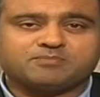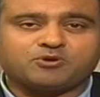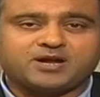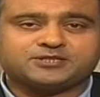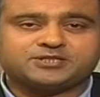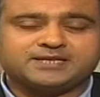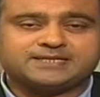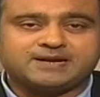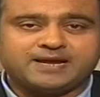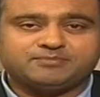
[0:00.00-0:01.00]
Murad
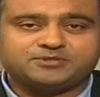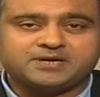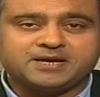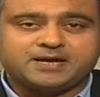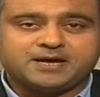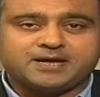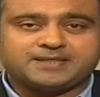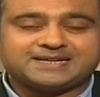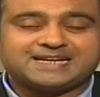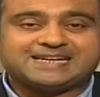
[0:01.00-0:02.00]
Saeed, claimed
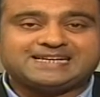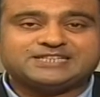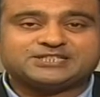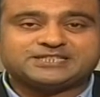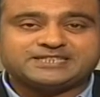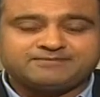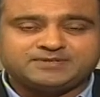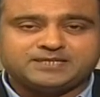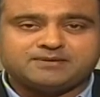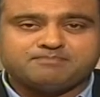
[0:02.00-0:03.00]
that at least
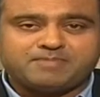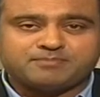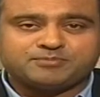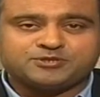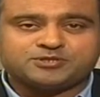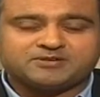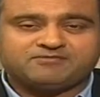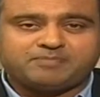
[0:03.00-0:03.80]
7 members of